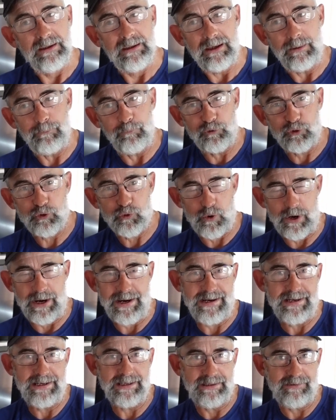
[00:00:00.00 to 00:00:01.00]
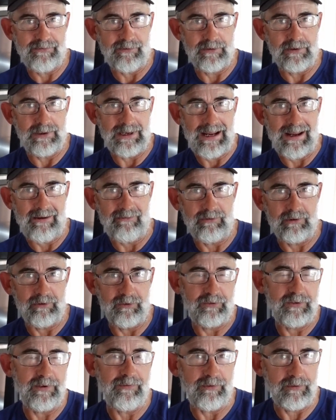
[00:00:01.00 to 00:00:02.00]
I'm trying different
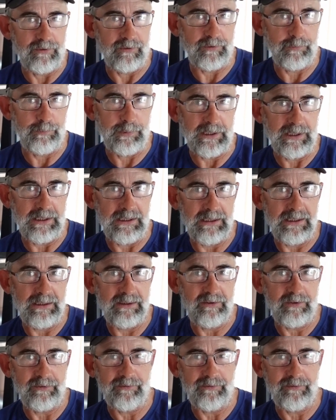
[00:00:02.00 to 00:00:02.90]
levels, different speeds.